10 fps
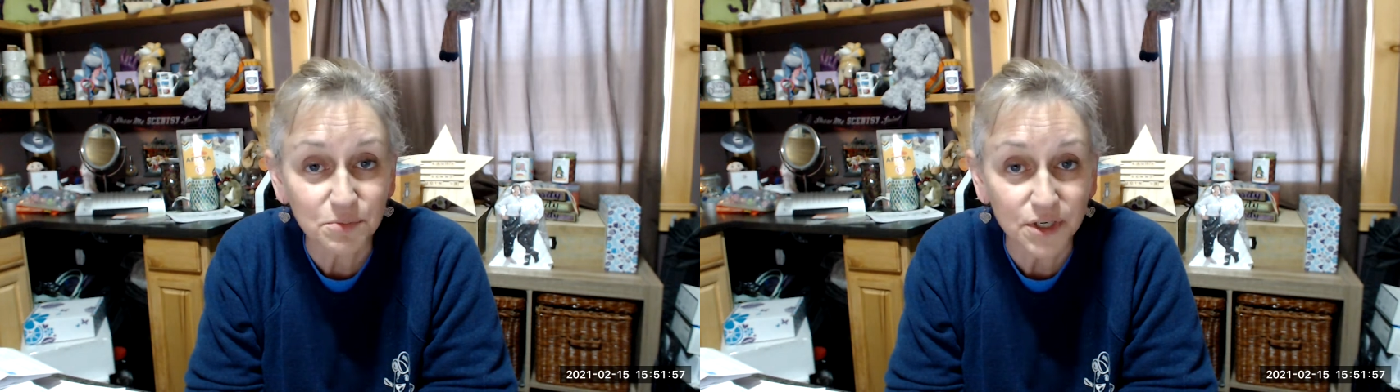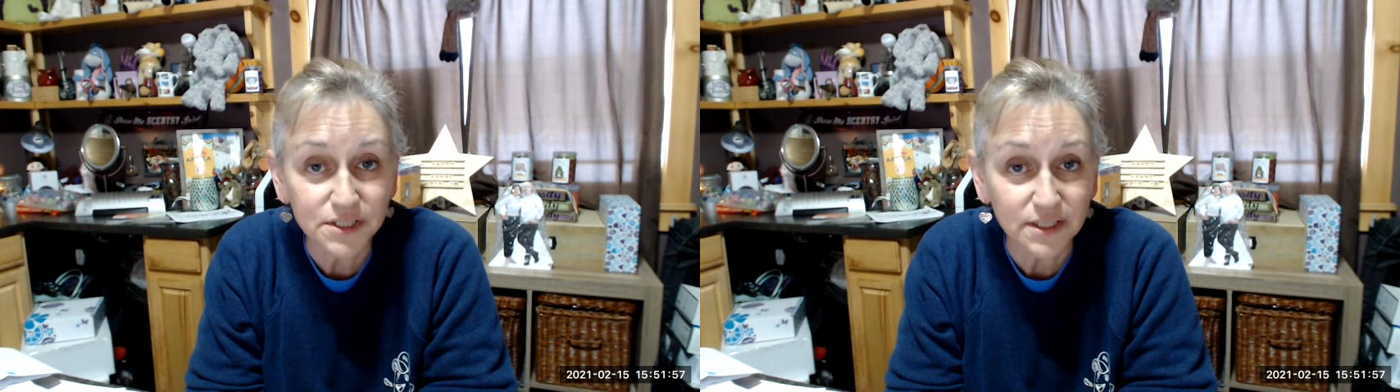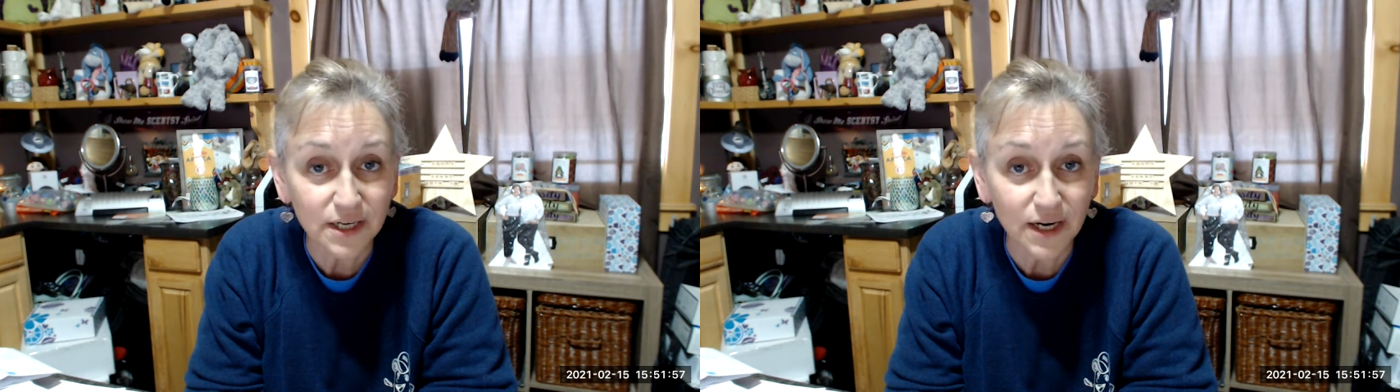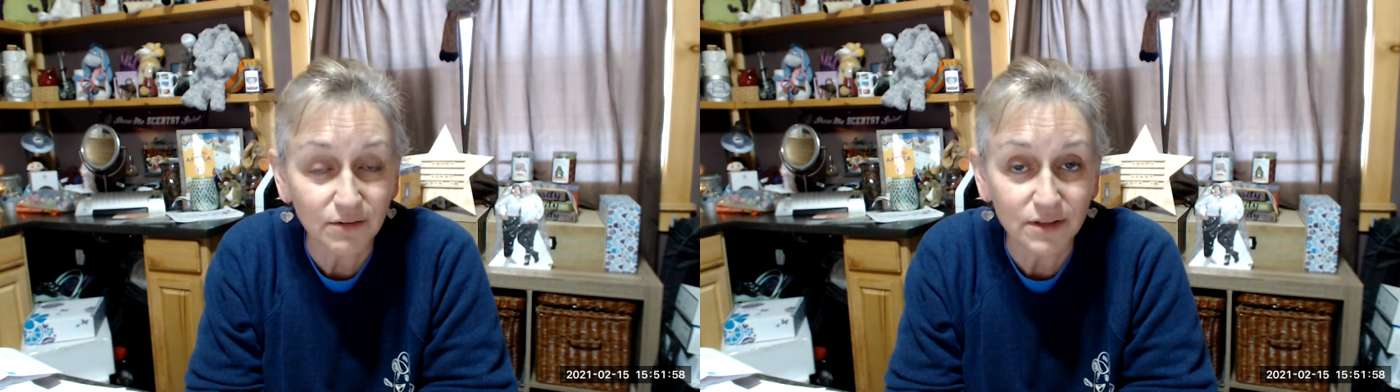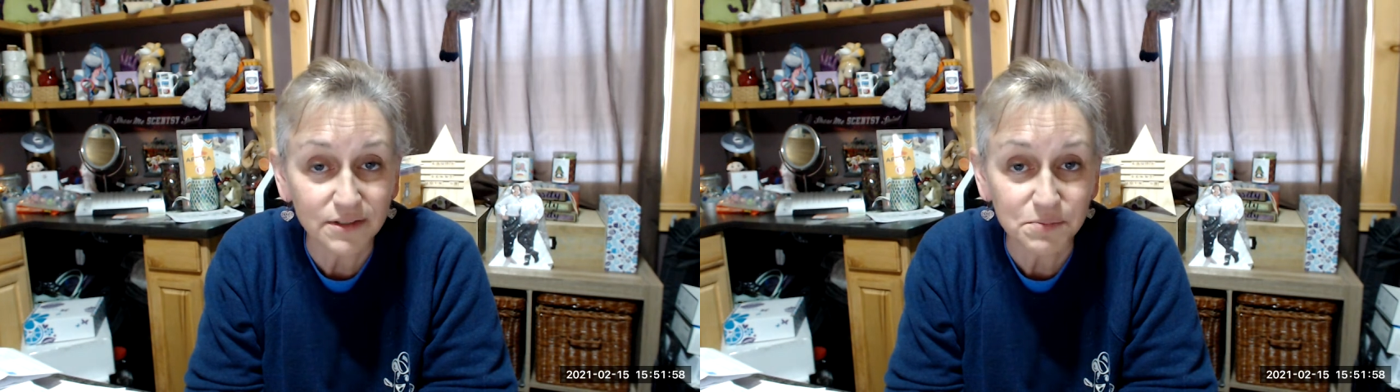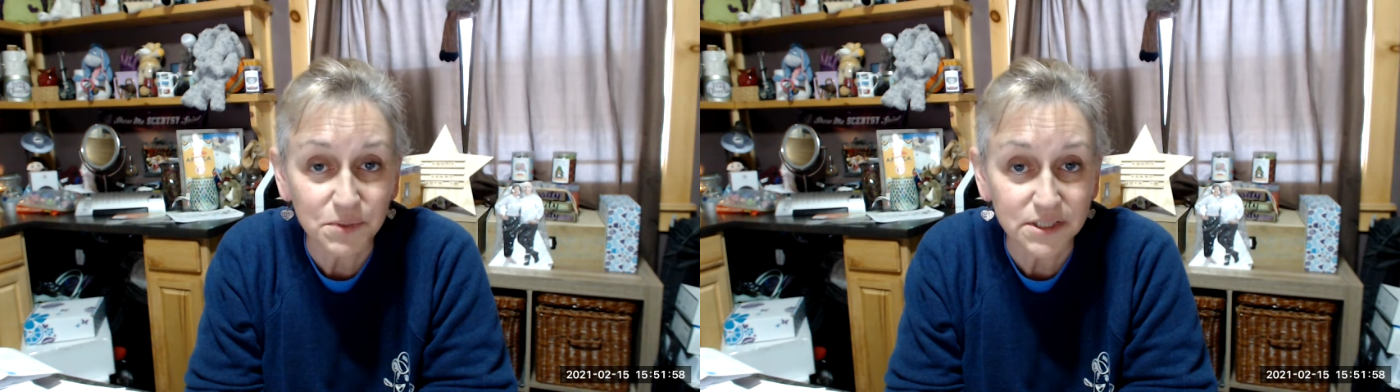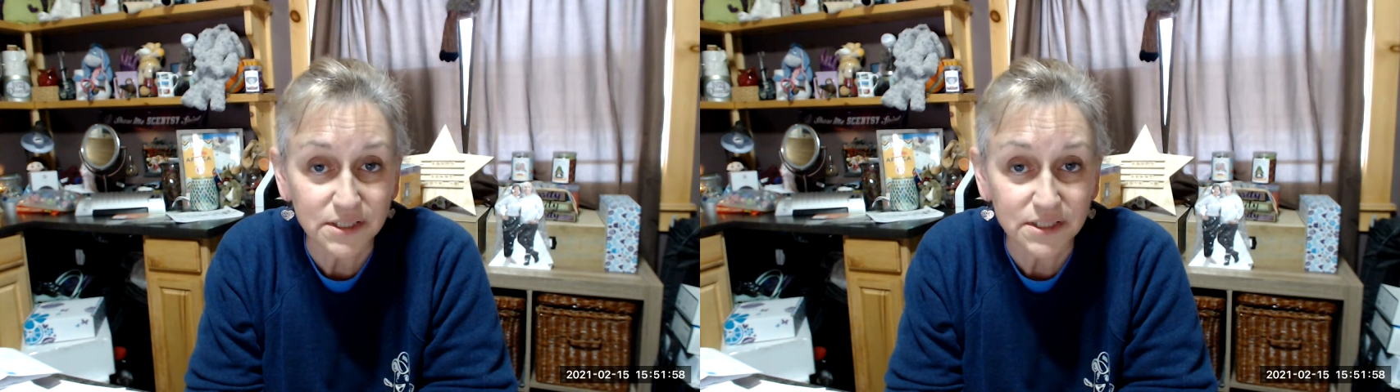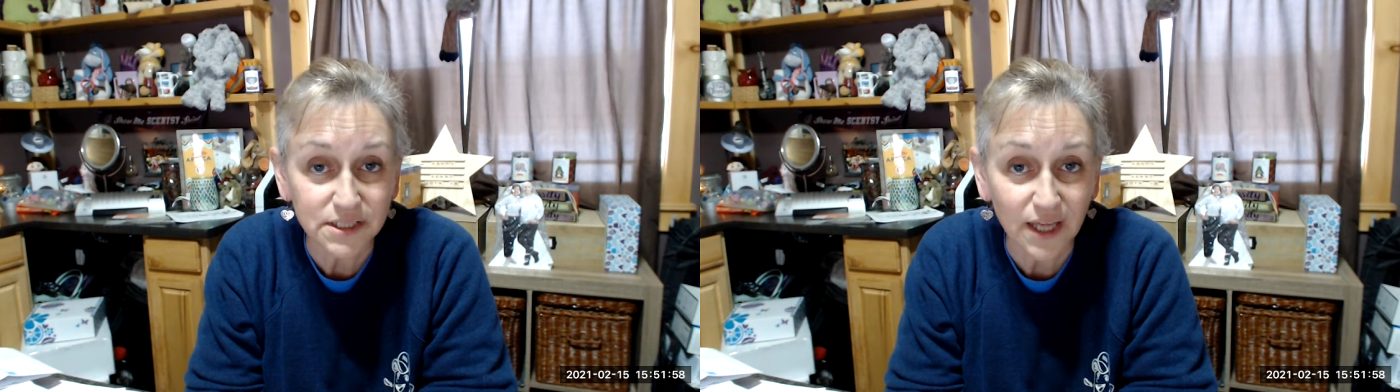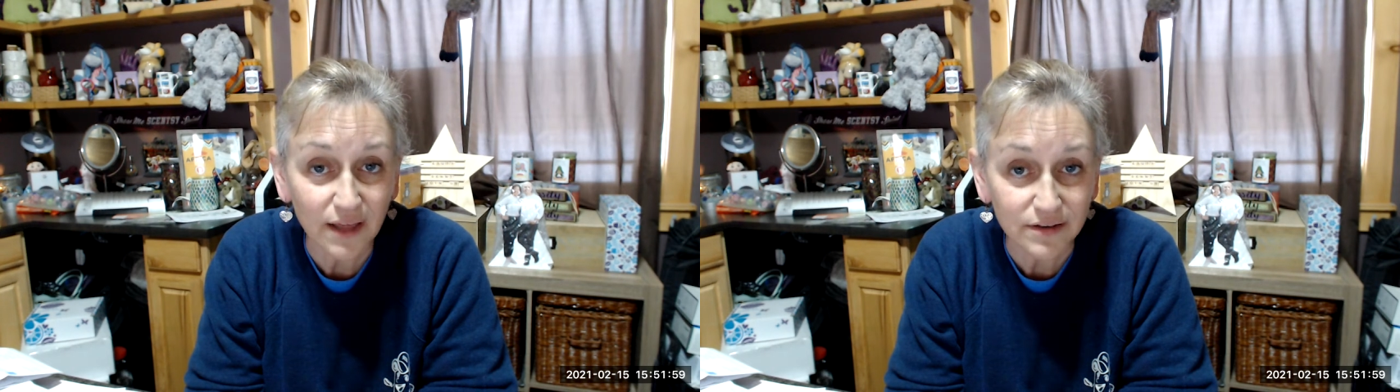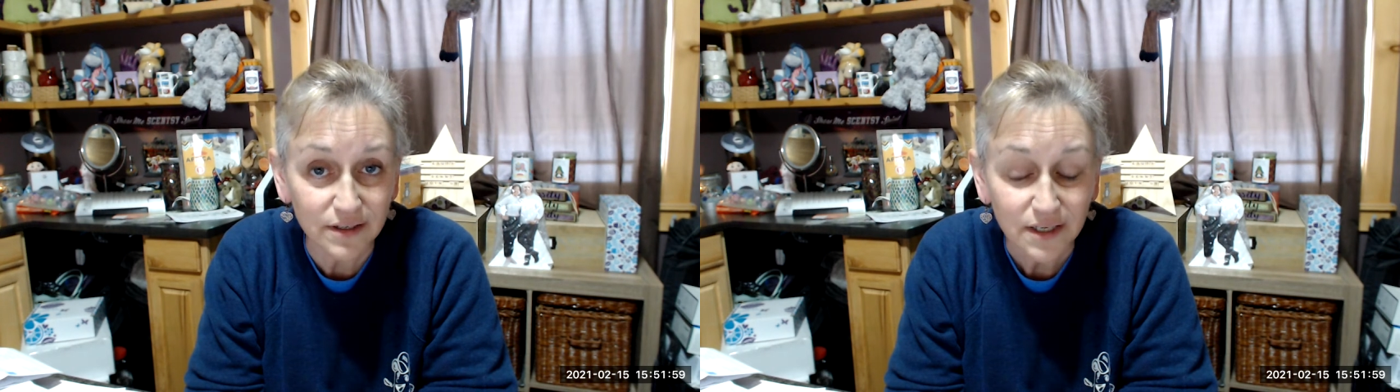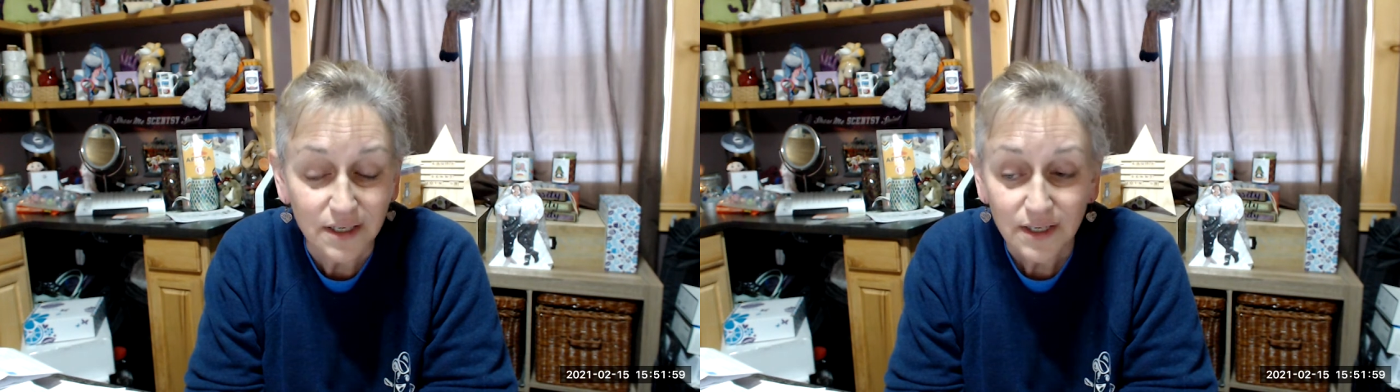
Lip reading: Marissa and I run this business together.